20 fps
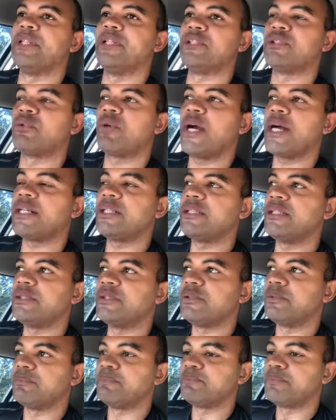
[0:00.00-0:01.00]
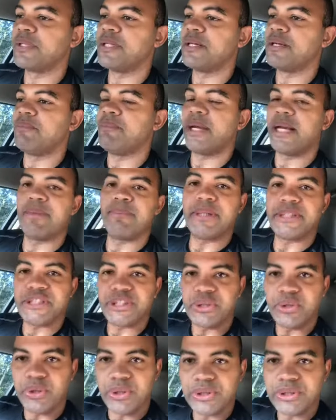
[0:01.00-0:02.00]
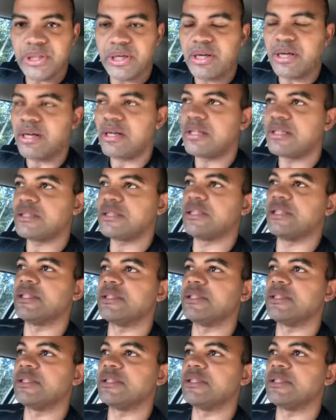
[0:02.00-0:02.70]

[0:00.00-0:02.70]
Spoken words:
trying to make a bunch of cold calls,